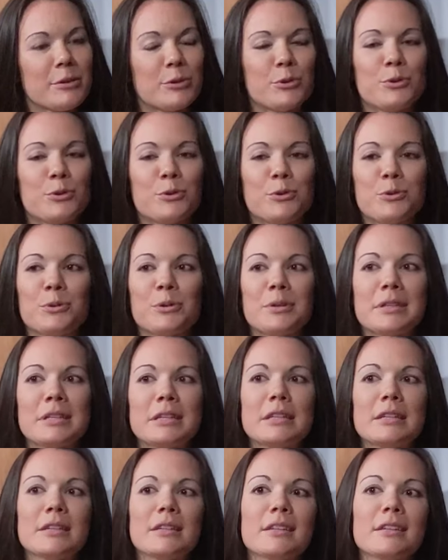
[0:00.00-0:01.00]
Ooh,
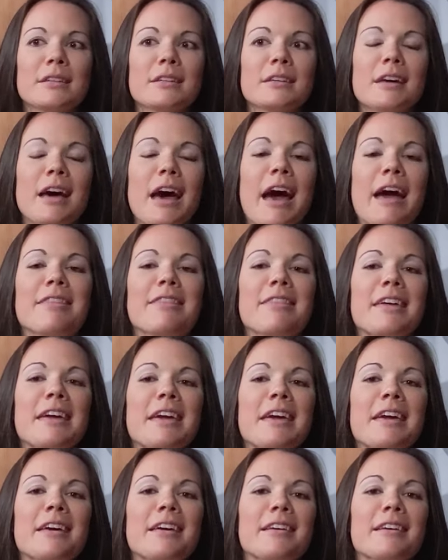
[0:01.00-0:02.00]
I
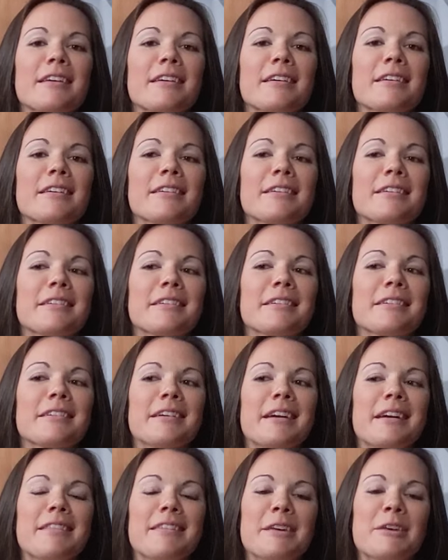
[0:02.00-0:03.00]
think
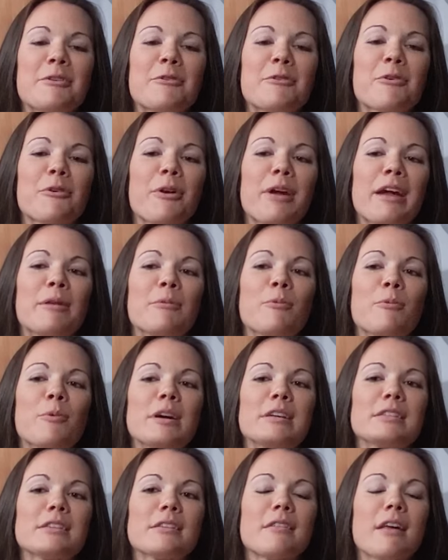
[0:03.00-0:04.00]
Ukraine
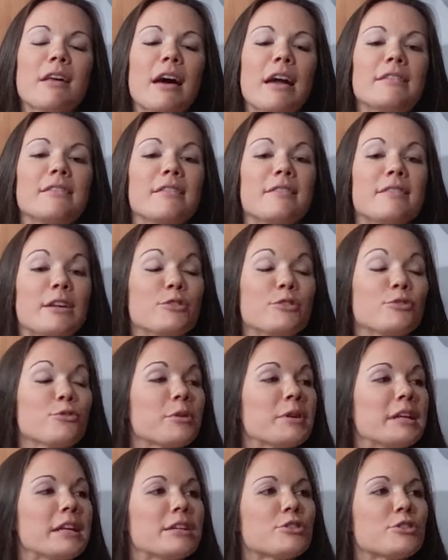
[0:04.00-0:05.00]
was a line that they drew
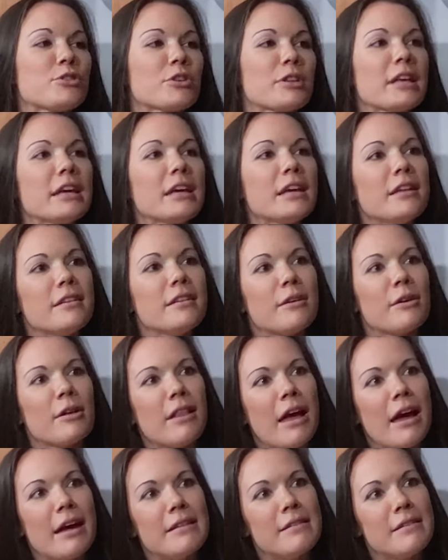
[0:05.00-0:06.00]
initially, and a
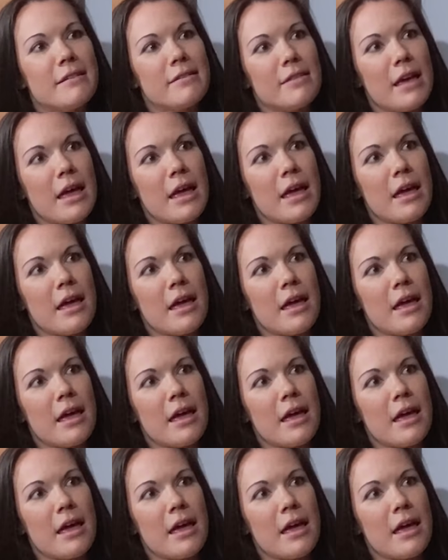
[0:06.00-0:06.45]
line that